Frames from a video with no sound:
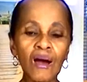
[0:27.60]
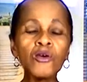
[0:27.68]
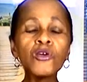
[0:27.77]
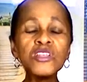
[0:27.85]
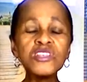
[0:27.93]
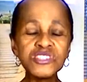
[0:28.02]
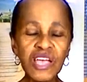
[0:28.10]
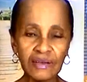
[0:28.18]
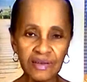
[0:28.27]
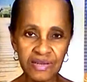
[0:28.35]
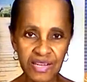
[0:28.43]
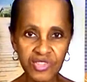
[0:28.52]
Early
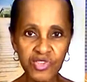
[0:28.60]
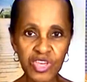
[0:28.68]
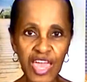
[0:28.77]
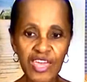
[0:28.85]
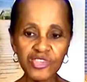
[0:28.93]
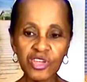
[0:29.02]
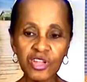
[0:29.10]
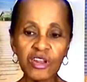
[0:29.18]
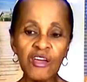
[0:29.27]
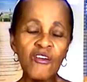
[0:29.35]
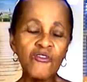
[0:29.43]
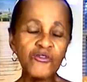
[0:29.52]
childhood education
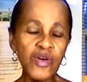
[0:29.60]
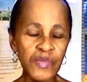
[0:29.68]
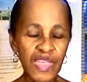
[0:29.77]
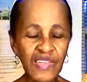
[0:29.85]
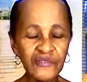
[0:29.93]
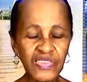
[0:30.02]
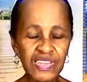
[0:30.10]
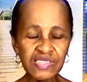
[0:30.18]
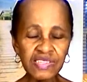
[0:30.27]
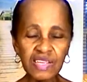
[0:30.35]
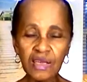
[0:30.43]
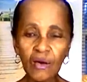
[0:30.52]
from
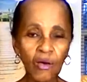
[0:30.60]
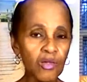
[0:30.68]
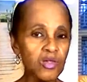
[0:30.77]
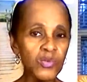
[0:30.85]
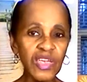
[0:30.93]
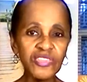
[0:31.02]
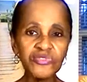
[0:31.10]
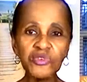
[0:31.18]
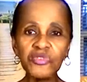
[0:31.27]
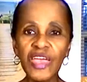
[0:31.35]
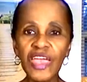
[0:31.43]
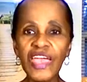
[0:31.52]
infancy all the way
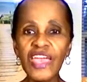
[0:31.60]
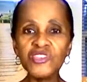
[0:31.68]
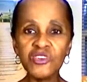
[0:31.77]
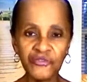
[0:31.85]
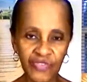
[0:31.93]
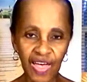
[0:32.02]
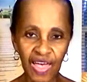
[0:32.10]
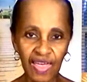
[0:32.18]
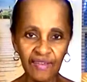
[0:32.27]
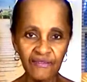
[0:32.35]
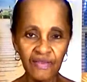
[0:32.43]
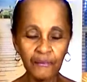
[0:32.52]
through the age of 5.
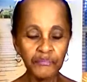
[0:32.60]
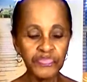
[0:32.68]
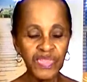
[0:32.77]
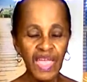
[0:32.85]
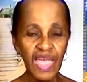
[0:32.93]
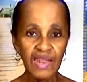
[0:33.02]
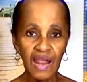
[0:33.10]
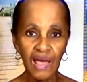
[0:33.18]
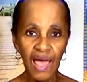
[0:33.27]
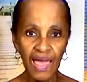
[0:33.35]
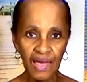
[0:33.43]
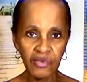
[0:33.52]
And
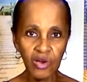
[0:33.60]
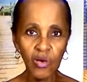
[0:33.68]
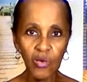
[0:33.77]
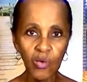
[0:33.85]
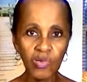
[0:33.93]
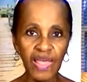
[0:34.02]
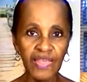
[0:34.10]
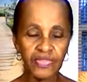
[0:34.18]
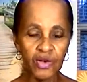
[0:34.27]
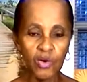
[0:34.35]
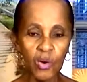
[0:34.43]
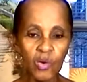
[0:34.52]
I have a goal, and
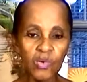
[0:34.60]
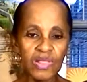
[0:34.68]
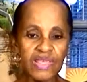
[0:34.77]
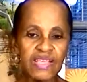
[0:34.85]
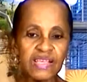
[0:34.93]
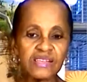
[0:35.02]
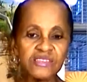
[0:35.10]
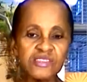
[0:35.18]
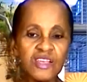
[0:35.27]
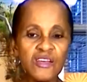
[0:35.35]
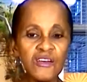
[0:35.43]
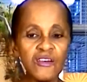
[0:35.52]
the goal is
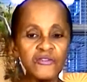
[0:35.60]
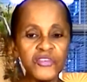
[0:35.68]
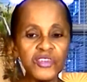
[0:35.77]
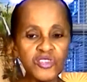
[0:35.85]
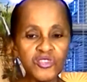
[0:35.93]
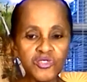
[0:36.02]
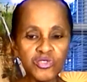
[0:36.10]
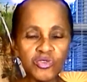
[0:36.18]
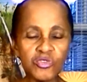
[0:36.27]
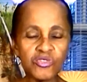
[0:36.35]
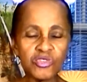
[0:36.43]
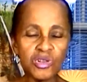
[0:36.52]
for the
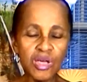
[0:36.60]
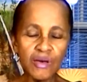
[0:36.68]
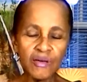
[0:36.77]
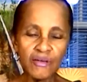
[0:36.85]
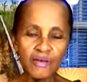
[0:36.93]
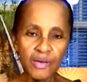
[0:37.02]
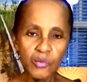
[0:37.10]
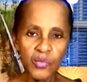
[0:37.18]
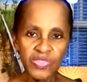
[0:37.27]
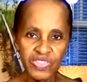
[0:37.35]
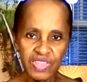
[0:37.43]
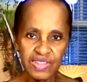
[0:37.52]
children
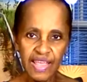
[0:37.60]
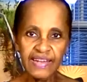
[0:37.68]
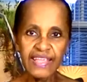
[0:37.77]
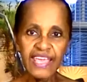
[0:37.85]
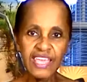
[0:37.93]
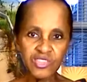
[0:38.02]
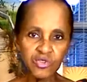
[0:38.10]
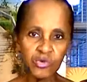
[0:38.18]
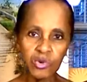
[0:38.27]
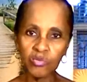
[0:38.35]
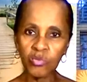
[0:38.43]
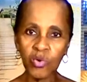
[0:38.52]
within that age
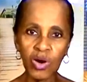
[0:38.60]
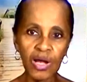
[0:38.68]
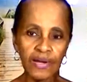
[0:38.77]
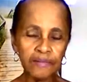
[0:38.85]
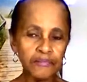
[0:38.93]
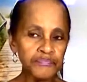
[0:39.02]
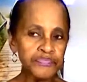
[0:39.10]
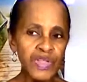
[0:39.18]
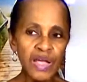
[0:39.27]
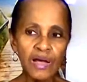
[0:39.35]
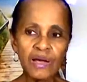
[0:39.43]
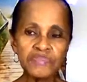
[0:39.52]
group, 1
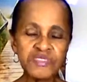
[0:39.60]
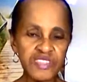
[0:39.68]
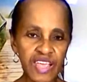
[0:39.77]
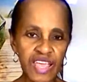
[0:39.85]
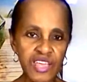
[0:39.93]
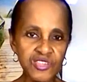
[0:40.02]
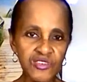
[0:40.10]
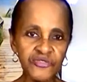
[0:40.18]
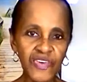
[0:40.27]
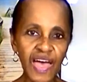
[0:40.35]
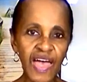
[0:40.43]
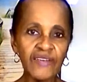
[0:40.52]
up to the age of
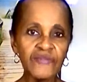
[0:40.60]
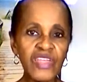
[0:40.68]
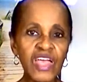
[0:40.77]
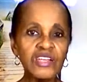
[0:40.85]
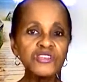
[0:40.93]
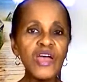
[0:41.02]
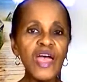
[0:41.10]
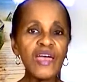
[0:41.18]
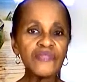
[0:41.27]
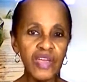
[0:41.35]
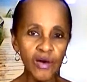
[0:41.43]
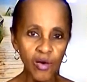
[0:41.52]
5, to
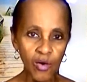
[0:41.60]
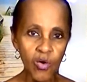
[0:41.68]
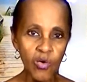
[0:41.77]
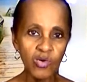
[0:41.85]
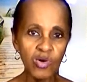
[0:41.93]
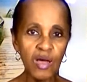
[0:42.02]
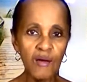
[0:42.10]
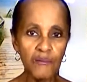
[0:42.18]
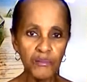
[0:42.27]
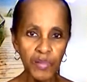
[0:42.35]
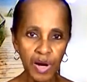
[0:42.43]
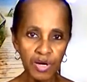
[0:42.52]
have their own
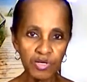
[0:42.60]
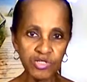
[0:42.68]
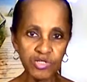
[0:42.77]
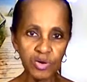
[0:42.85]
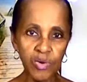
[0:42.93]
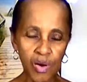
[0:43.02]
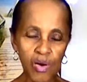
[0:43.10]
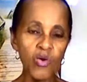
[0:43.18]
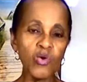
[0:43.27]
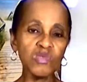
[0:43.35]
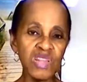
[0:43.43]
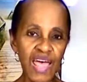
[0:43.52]
personal
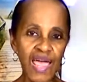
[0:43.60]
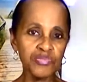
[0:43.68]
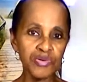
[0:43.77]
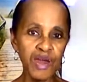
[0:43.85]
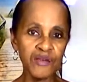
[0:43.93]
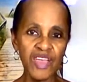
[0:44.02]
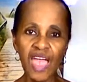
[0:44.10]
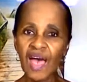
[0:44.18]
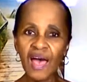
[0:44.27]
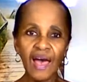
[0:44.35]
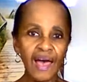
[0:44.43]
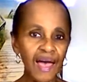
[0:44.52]
home library.
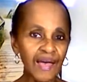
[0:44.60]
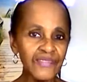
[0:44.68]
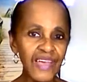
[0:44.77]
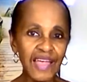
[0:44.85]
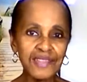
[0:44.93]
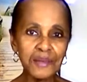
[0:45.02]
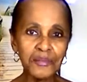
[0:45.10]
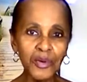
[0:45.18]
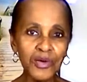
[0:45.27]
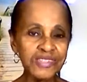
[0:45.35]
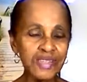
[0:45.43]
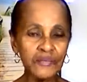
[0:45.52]
I've got the
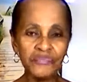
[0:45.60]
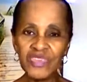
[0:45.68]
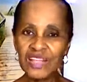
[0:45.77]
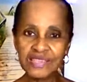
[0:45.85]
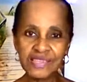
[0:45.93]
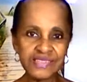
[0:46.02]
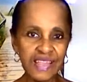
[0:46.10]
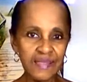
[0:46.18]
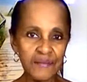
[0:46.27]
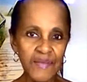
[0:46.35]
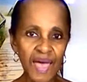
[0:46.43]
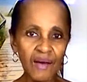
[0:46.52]
books to send
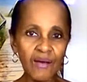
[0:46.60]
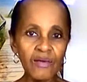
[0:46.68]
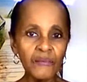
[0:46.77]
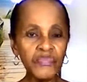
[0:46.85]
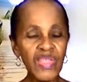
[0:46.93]
them out.